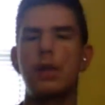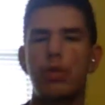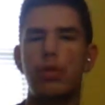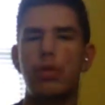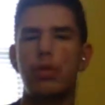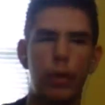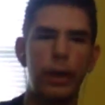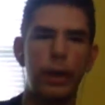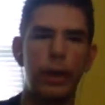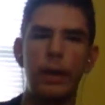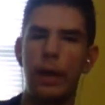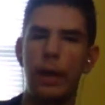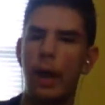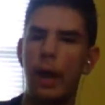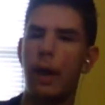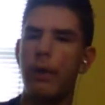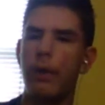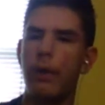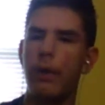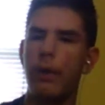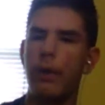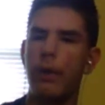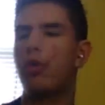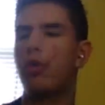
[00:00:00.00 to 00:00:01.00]
now, here's your
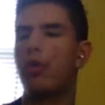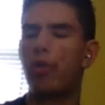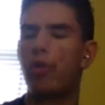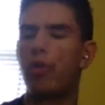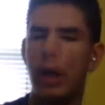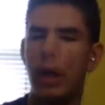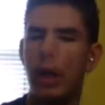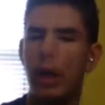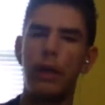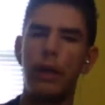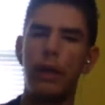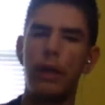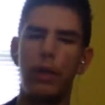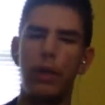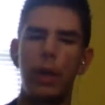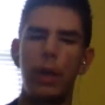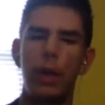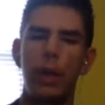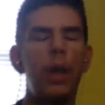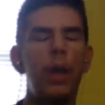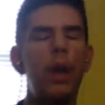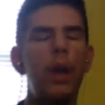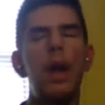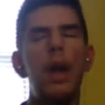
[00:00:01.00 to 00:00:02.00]
chance.
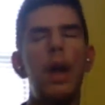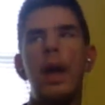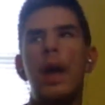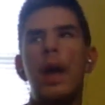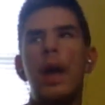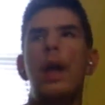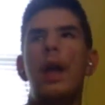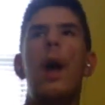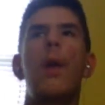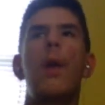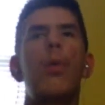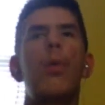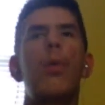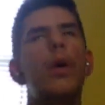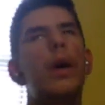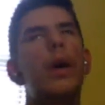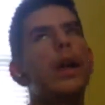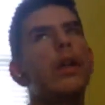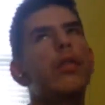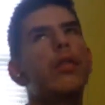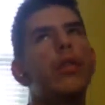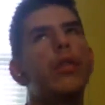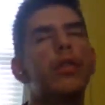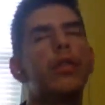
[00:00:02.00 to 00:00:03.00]
And I will answer
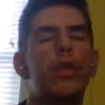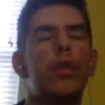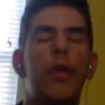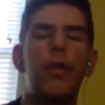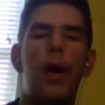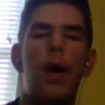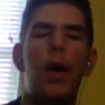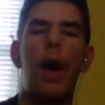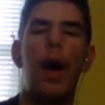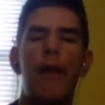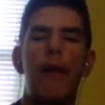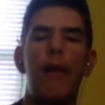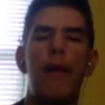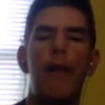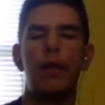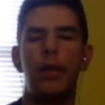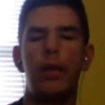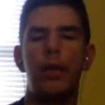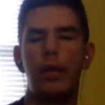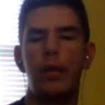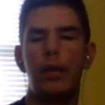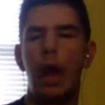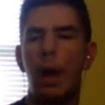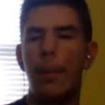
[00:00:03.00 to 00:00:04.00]
stuff after this
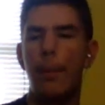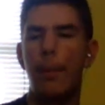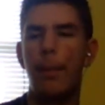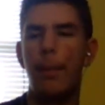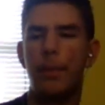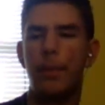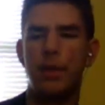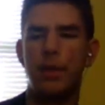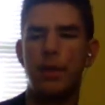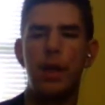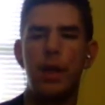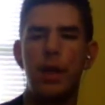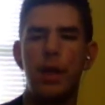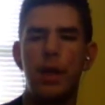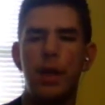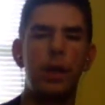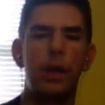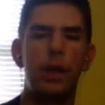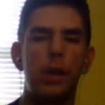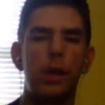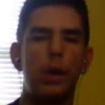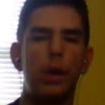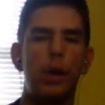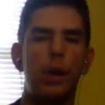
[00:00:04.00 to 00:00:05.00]
topic, but this topic can go
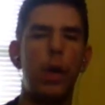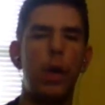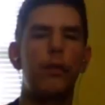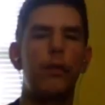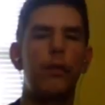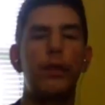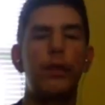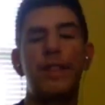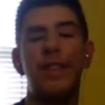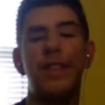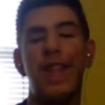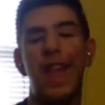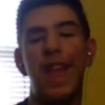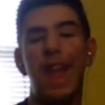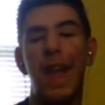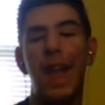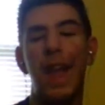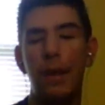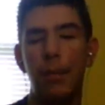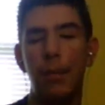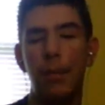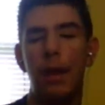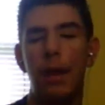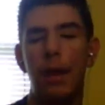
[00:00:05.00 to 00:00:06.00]
on for 10
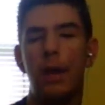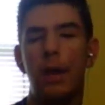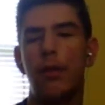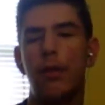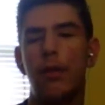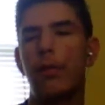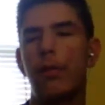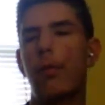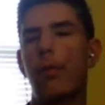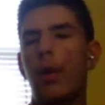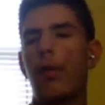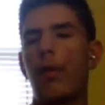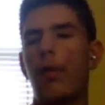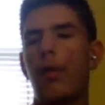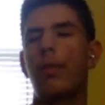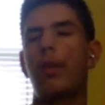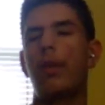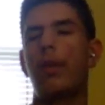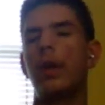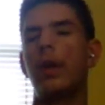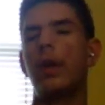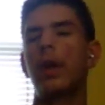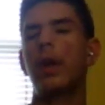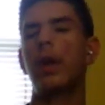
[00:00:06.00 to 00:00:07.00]
minutes roughly.
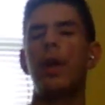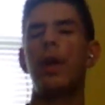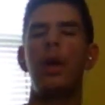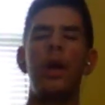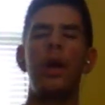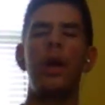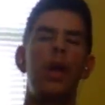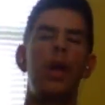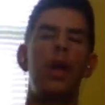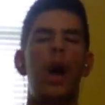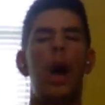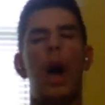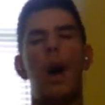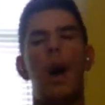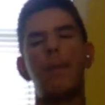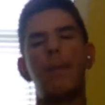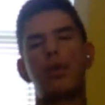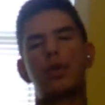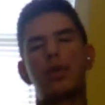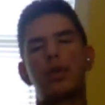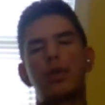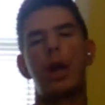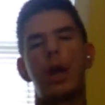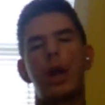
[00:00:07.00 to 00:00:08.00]
I'm going to try to
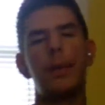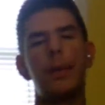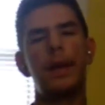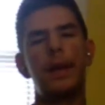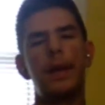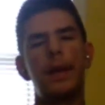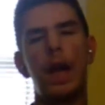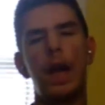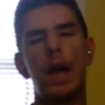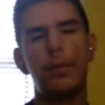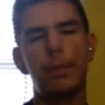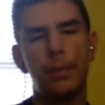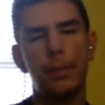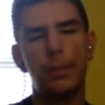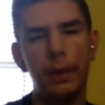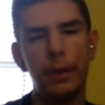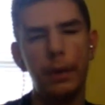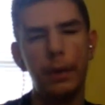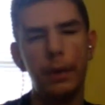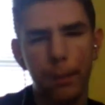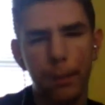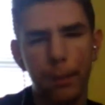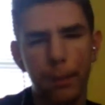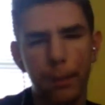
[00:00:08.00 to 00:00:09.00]
make it as brief as
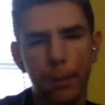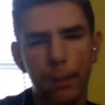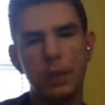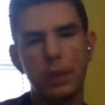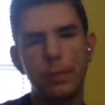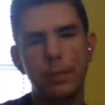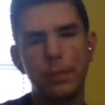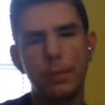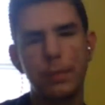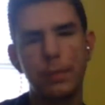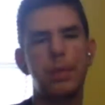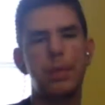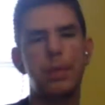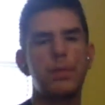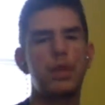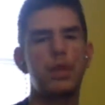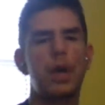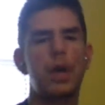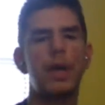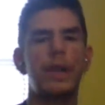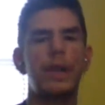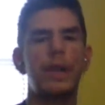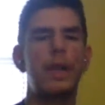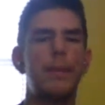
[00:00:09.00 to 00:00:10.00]
possible, but I'm trying to keep
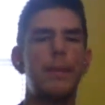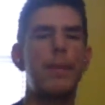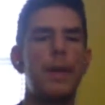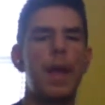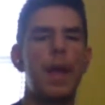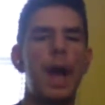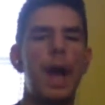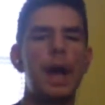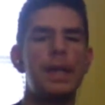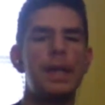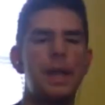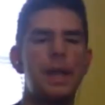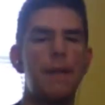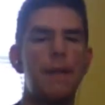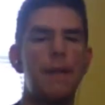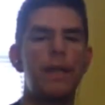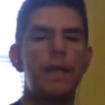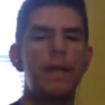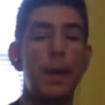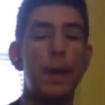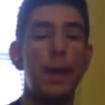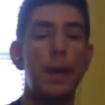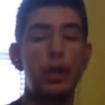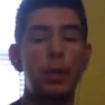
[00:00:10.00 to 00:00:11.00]
it as
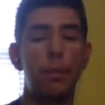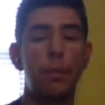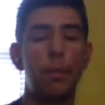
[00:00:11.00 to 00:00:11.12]
informational